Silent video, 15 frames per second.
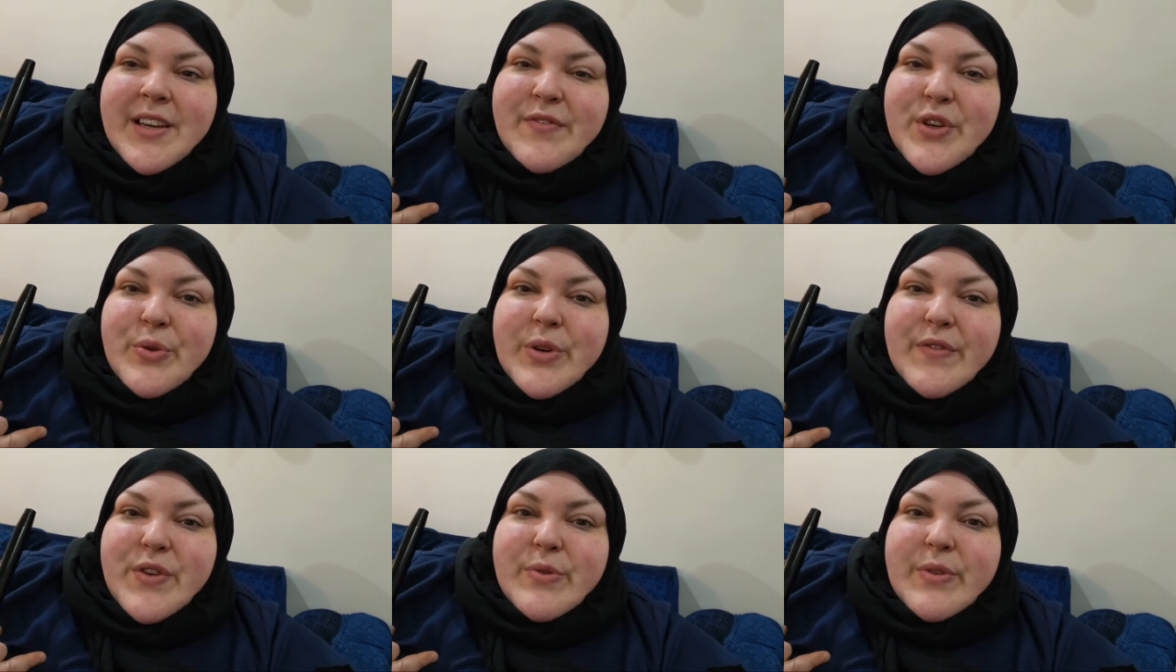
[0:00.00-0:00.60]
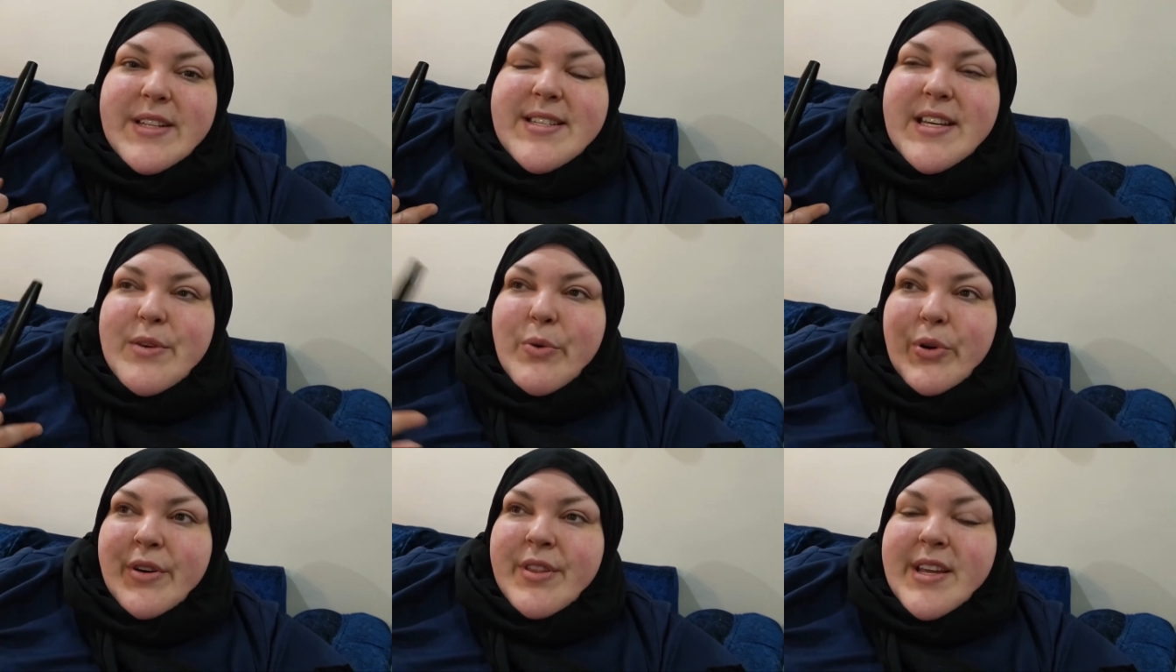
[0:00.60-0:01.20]
If you if you let's say
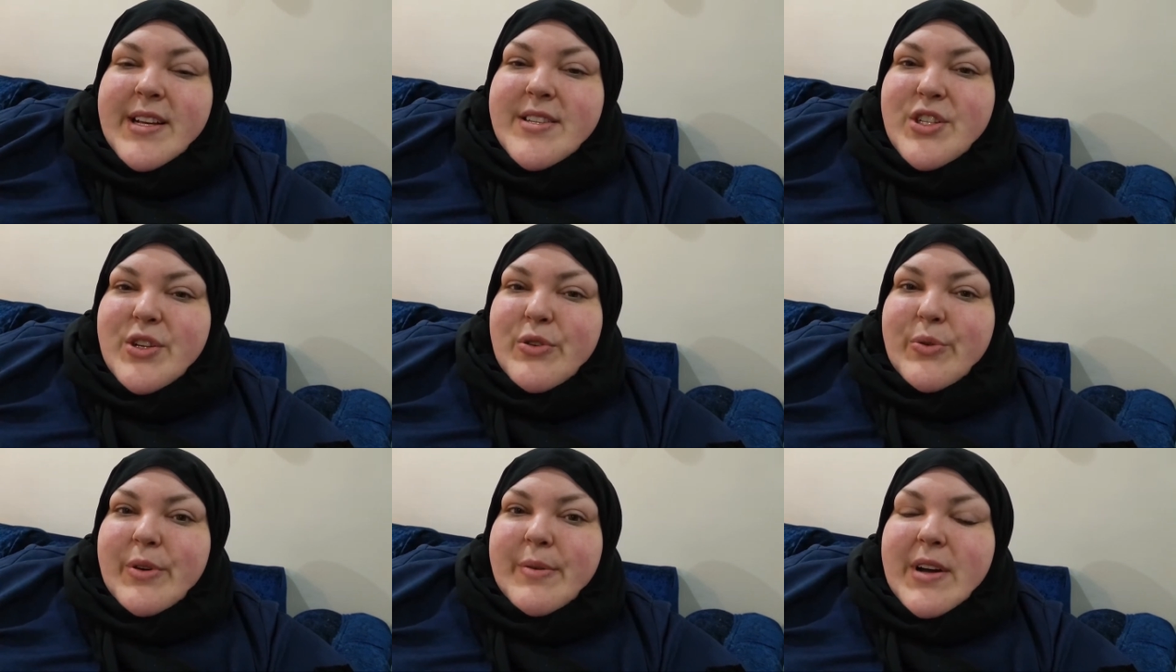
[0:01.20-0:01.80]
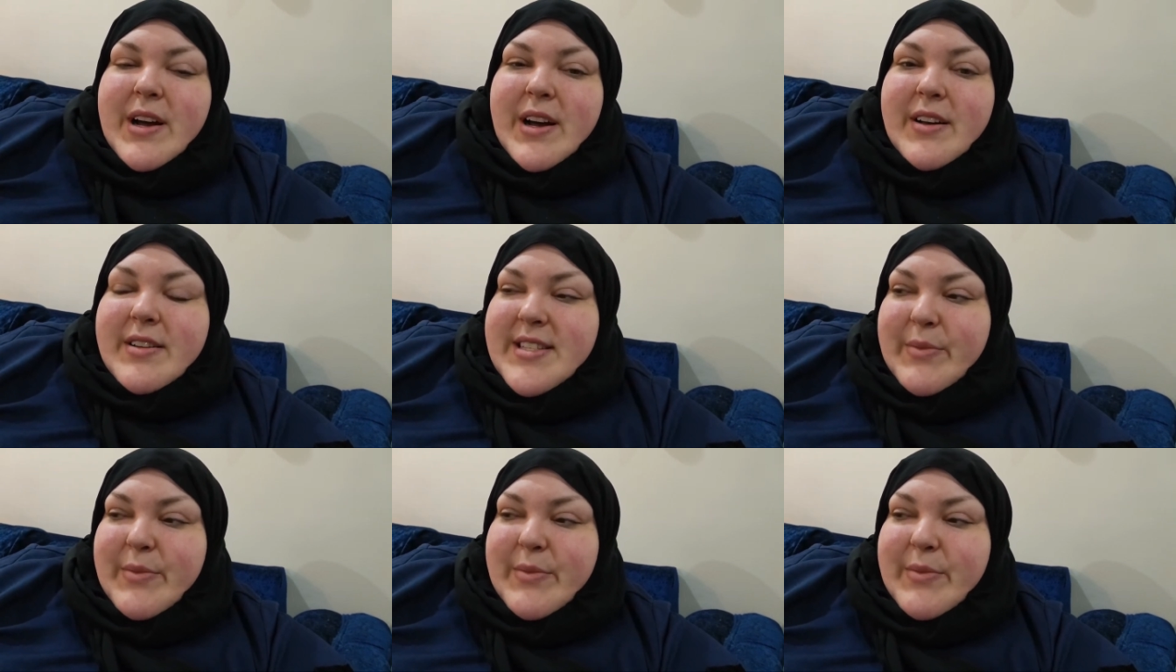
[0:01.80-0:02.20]
you order things to uh,